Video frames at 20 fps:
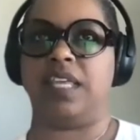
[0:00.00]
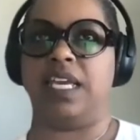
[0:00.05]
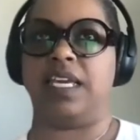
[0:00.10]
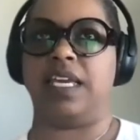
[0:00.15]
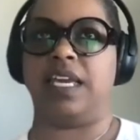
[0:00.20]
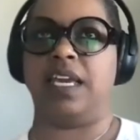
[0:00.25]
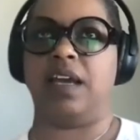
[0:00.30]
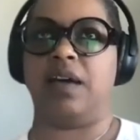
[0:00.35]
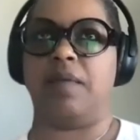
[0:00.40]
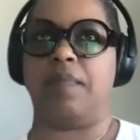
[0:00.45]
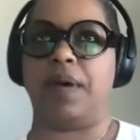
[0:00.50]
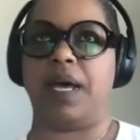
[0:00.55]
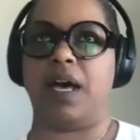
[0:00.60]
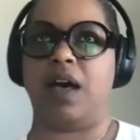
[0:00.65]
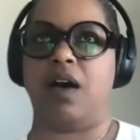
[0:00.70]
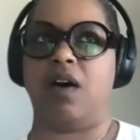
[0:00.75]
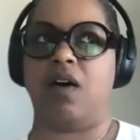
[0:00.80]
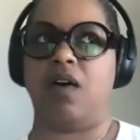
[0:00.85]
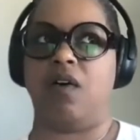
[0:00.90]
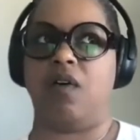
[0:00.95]
thinking
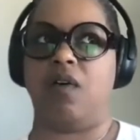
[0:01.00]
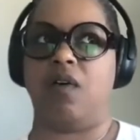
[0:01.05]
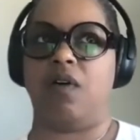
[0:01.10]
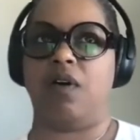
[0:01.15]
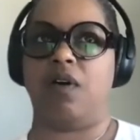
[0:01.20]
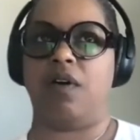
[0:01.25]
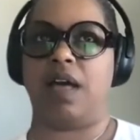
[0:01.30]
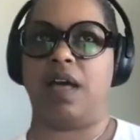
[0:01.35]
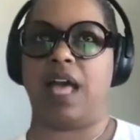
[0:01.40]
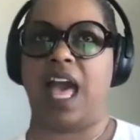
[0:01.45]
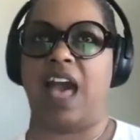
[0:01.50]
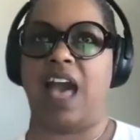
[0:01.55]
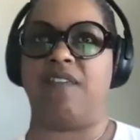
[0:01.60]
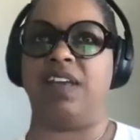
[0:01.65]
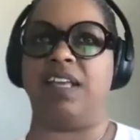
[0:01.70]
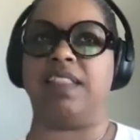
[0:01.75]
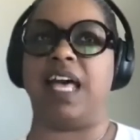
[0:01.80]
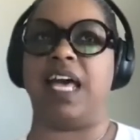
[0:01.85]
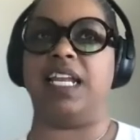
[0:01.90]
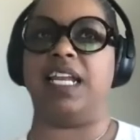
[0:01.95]
about.
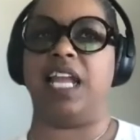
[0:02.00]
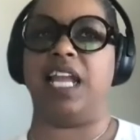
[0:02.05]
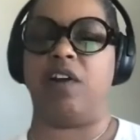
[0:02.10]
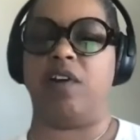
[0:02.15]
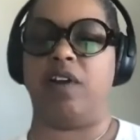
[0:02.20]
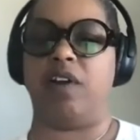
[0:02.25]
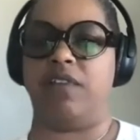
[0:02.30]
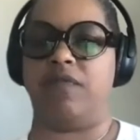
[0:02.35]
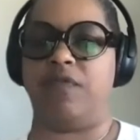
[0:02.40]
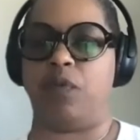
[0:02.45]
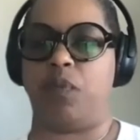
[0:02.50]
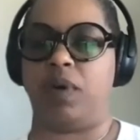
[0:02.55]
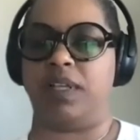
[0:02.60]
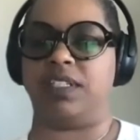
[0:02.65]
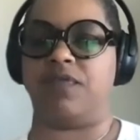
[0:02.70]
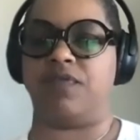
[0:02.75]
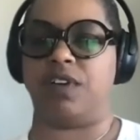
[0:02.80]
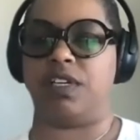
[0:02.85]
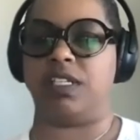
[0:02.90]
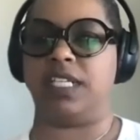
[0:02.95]
Having that narrative of
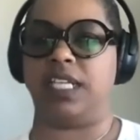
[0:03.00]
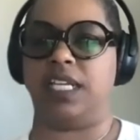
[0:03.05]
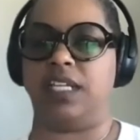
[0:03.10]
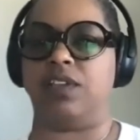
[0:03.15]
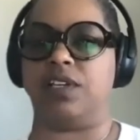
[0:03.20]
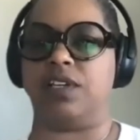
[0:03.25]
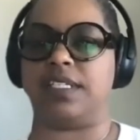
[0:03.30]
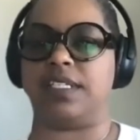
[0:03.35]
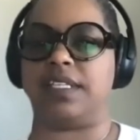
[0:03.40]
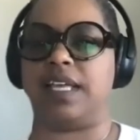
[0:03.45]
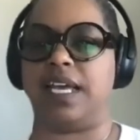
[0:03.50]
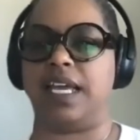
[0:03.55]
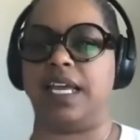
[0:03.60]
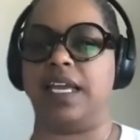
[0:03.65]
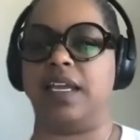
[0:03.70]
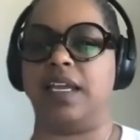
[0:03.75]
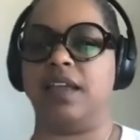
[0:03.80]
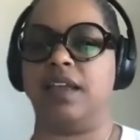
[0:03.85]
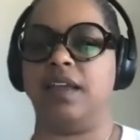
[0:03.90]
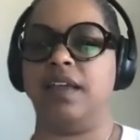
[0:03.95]
what diversity looks
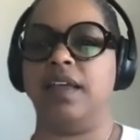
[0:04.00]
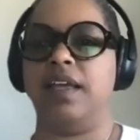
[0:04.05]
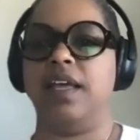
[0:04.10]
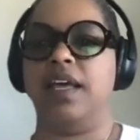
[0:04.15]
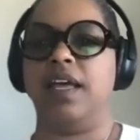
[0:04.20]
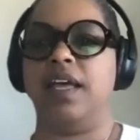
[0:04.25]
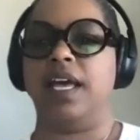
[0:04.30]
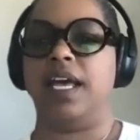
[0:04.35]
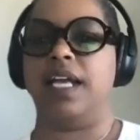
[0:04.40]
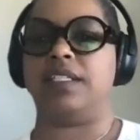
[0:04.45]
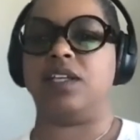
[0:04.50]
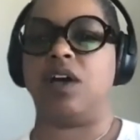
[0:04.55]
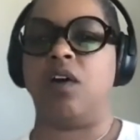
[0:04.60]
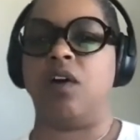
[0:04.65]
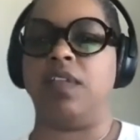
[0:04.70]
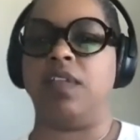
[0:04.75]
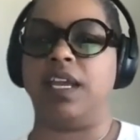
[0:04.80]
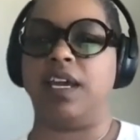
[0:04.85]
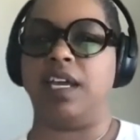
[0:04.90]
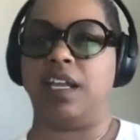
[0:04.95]
like, it's
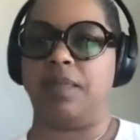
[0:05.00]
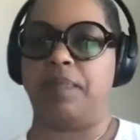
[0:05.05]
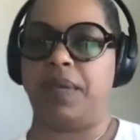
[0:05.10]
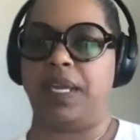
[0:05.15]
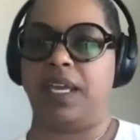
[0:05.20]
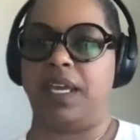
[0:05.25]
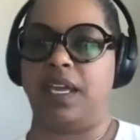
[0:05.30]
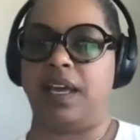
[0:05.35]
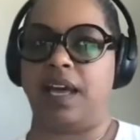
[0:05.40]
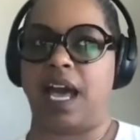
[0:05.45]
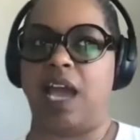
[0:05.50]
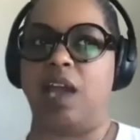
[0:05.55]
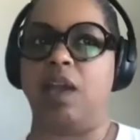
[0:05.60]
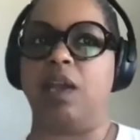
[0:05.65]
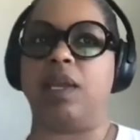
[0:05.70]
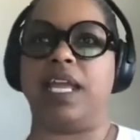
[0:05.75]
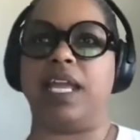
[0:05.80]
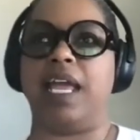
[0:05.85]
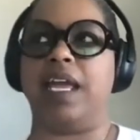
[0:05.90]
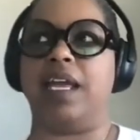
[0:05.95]
only going to be,
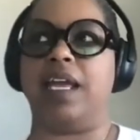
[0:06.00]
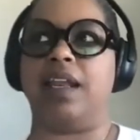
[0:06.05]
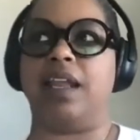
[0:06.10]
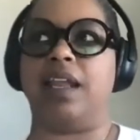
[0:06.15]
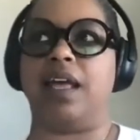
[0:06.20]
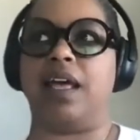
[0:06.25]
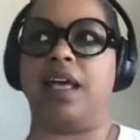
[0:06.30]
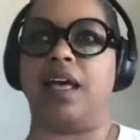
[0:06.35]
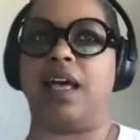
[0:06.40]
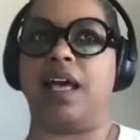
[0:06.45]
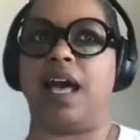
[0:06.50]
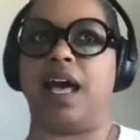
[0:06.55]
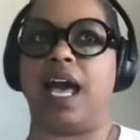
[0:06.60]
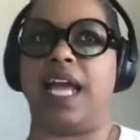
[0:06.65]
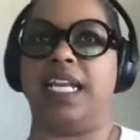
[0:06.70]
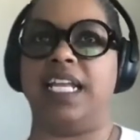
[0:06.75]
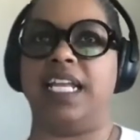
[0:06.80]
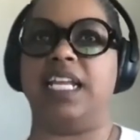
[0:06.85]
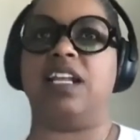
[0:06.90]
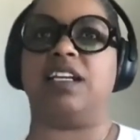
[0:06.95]
I can,
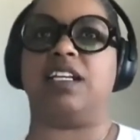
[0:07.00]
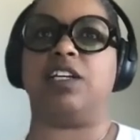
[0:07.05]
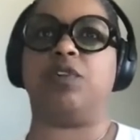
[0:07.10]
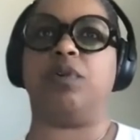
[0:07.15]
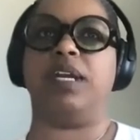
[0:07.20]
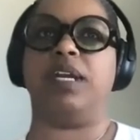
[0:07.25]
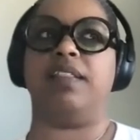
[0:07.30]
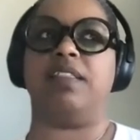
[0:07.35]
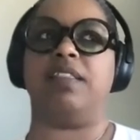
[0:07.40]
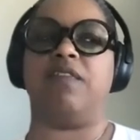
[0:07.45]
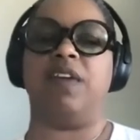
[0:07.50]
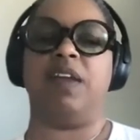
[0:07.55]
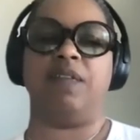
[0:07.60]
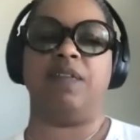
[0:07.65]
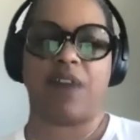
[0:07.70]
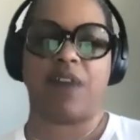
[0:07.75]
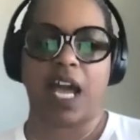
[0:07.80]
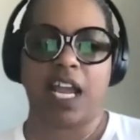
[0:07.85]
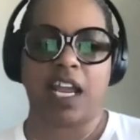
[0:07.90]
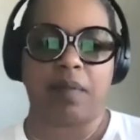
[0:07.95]
I need to create the
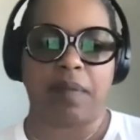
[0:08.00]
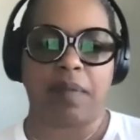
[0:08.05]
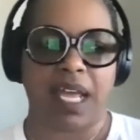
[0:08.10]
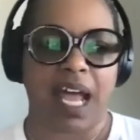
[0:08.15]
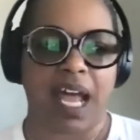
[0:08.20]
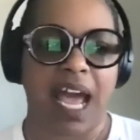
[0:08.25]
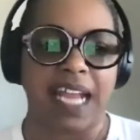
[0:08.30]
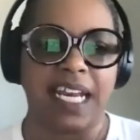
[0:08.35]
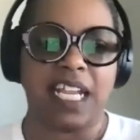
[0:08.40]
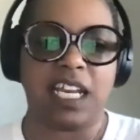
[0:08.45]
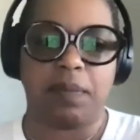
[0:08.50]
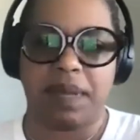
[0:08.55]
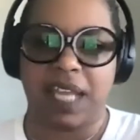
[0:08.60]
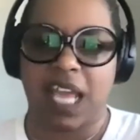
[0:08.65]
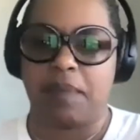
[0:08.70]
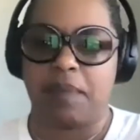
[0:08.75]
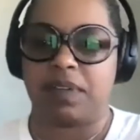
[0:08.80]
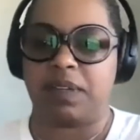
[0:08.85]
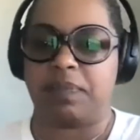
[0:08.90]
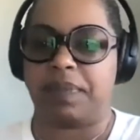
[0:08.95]
environment. I need to
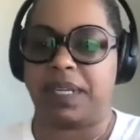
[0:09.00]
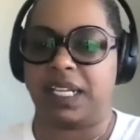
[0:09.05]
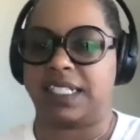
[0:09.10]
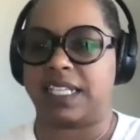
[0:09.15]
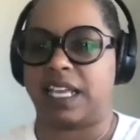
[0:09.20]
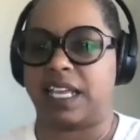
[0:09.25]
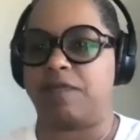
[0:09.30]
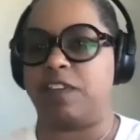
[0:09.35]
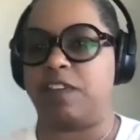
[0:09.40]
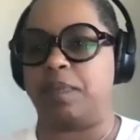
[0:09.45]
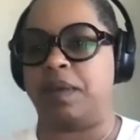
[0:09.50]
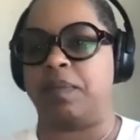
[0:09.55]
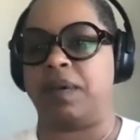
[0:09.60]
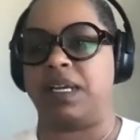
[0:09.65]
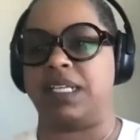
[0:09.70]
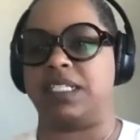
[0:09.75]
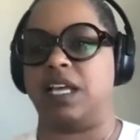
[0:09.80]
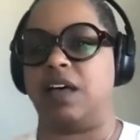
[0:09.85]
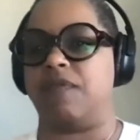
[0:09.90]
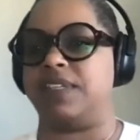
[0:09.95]
be able to be safe to be
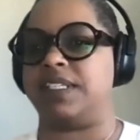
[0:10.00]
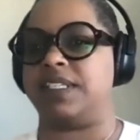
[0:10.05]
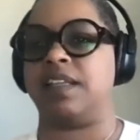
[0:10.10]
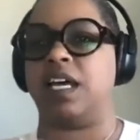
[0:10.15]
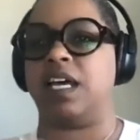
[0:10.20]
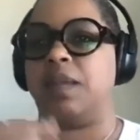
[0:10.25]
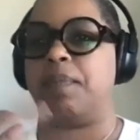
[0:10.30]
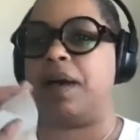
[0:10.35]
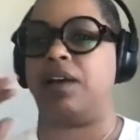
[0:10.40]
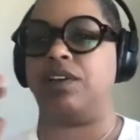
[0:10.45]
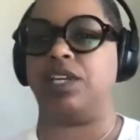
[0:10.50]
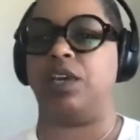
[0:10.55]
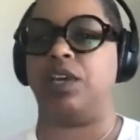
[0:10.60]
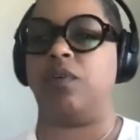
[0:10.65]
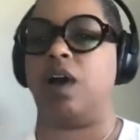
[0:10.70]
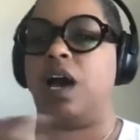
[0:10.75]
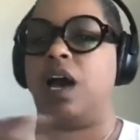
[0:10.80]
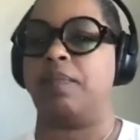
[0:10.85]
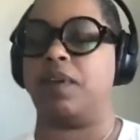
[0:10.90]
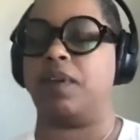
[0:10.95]
myself. It's not about
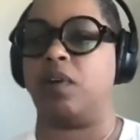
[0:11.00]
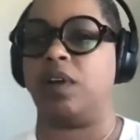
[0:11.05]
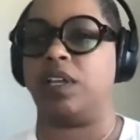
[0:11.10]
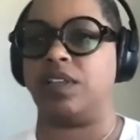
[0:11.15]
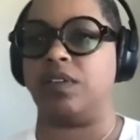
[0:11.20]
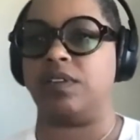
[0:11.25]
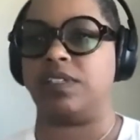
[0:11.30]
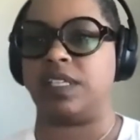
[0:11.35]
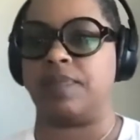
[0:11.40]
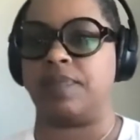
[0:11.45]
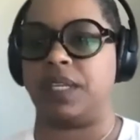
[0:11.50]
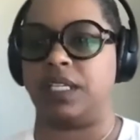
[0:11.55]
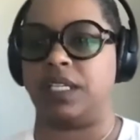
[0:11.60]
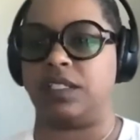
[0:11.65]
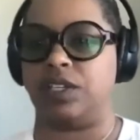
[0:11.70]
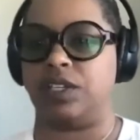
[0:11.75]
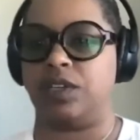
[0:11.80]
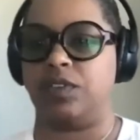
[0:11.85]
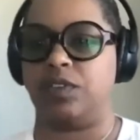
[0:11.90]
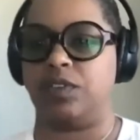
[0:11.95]
you. I'm going through
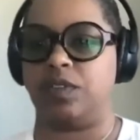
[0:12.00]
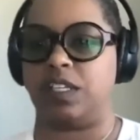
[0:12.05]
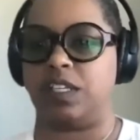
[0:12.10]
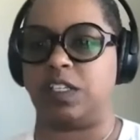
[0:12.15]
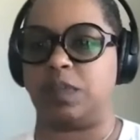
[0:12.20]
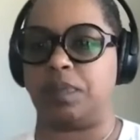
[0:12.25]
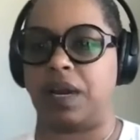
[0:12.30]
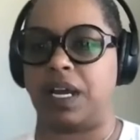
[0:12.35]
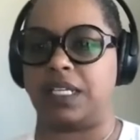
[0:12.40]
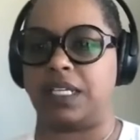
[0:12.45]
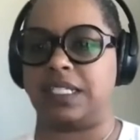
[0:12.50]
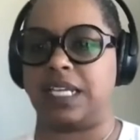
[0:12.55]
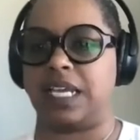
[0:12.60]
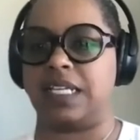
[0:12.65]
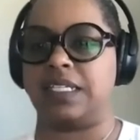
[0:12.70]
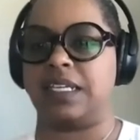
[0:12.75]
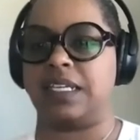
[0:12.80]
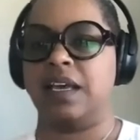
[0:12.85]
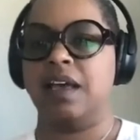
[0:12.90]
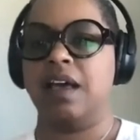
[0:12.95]
something too, through this
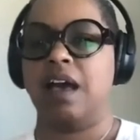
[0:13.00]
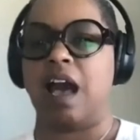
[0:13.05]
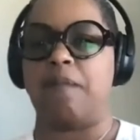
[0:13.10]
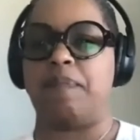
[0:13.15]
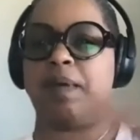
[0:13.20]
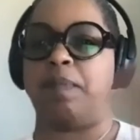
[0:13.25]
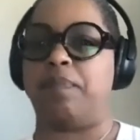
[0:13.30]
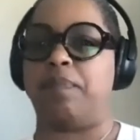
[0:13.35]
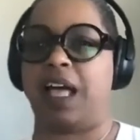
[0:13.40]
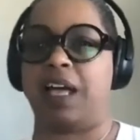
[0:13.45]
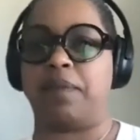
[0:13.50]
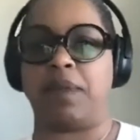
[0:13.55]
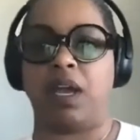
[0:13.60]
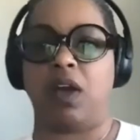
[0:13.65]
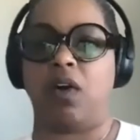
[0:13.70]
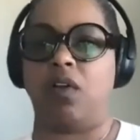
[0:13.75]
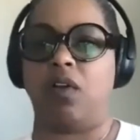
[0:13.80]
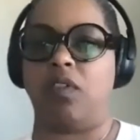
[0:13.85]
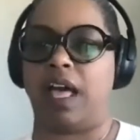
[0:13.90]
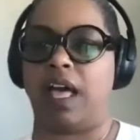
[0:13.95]
process. I've been Black
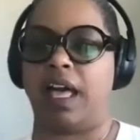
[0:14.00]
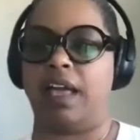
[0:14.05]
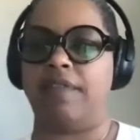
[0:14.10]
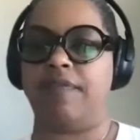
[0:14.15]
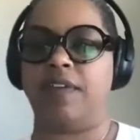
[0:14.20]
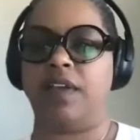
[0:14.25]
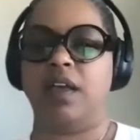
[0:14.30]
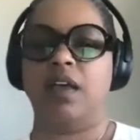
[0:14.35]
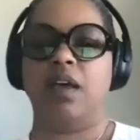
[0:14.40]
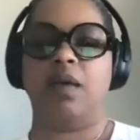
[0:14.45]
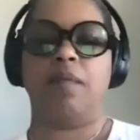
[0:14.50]
my whole life.